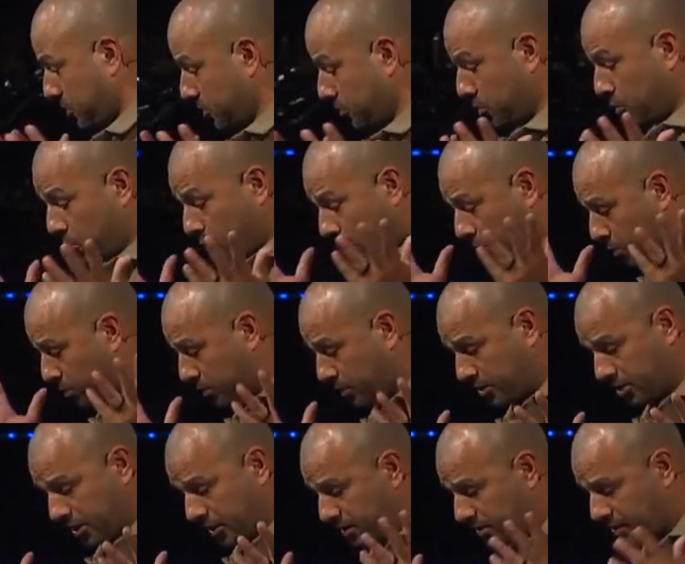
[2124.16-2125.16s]
to do work with
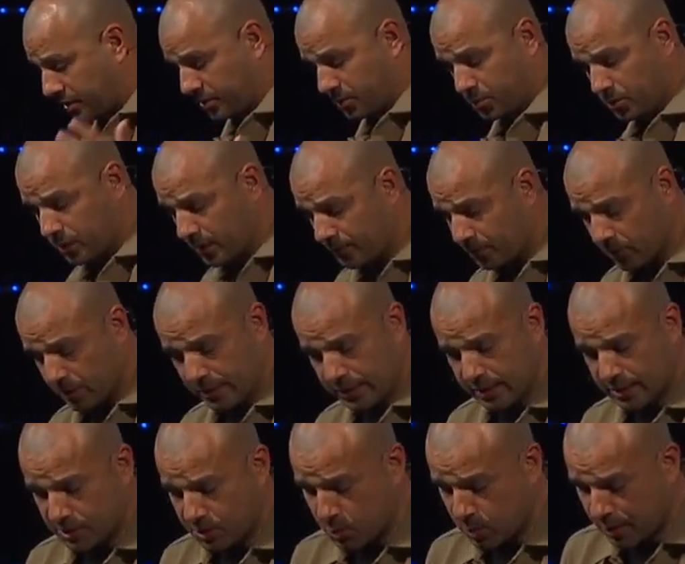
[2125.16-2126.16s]
Jesus, whatever it
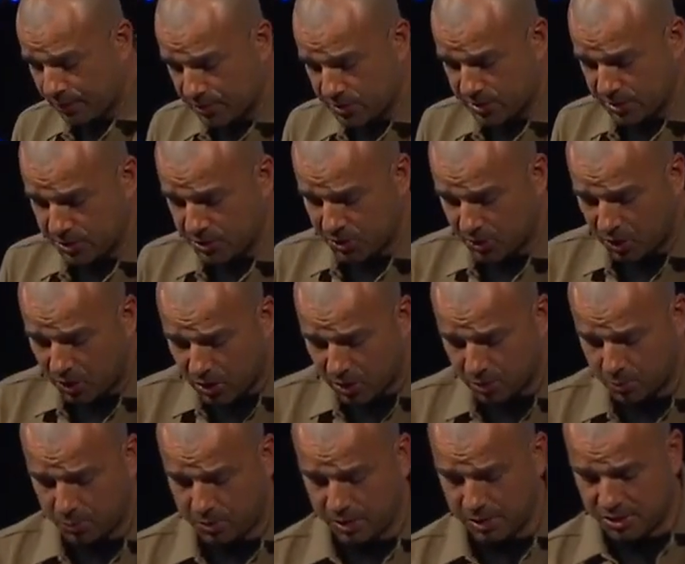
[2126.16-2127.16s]
is, whoever's in your
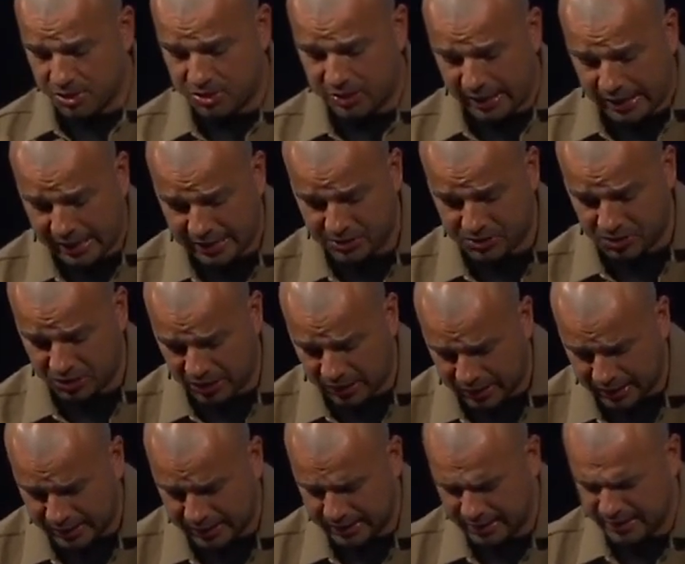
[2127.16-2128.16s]
heart, will you just ask
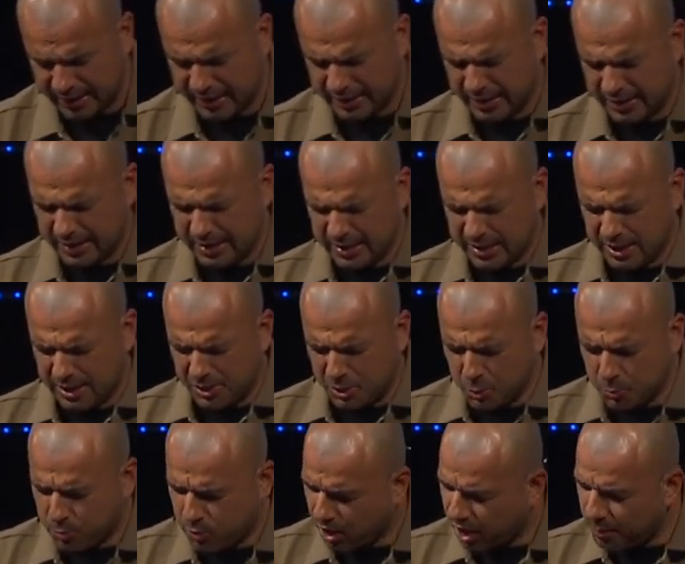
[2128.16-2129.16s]
God, and you
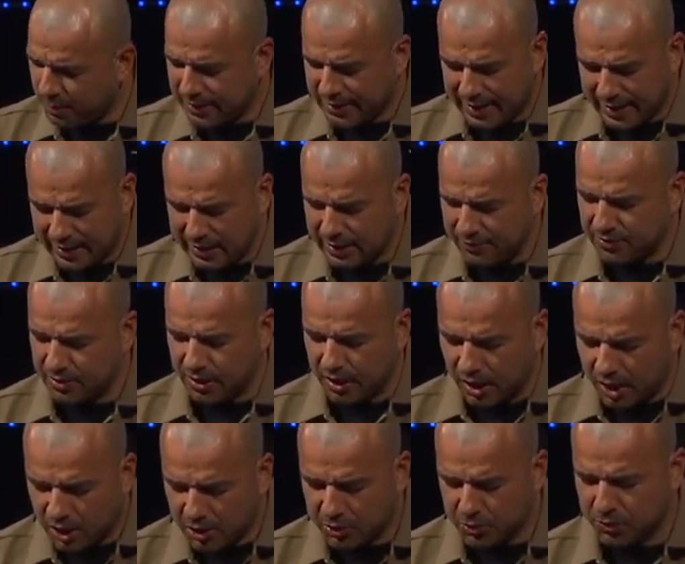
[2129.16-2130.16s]
probably can't even
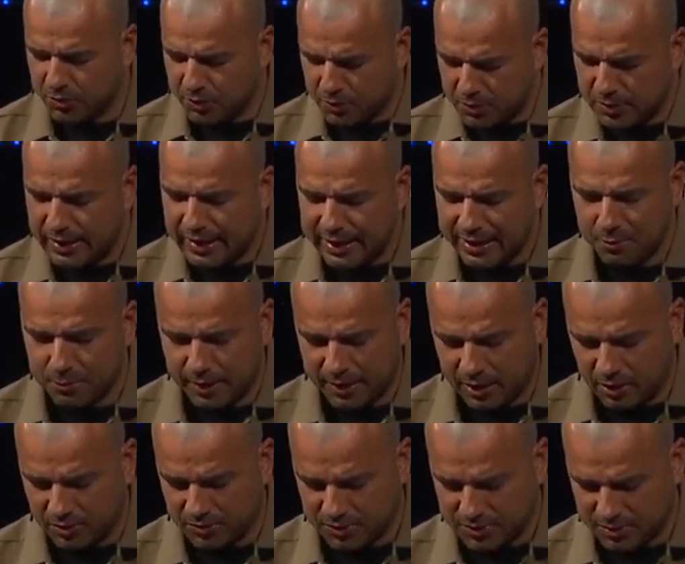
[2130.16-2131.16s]
utter their name
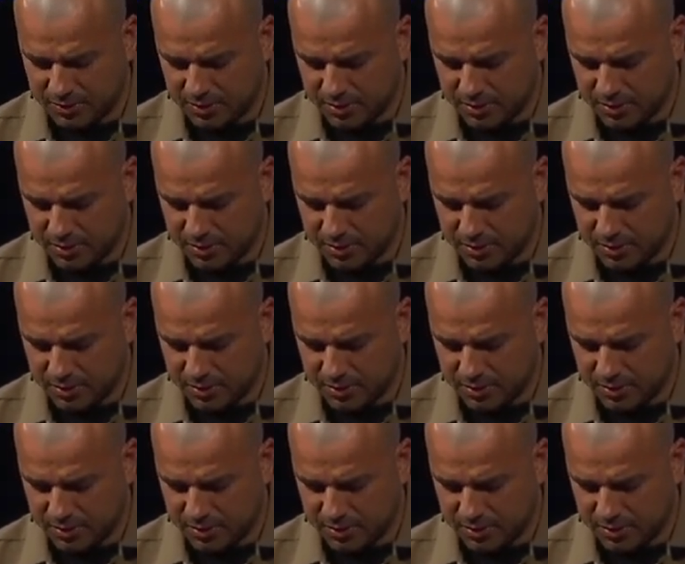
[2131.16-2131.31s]
out.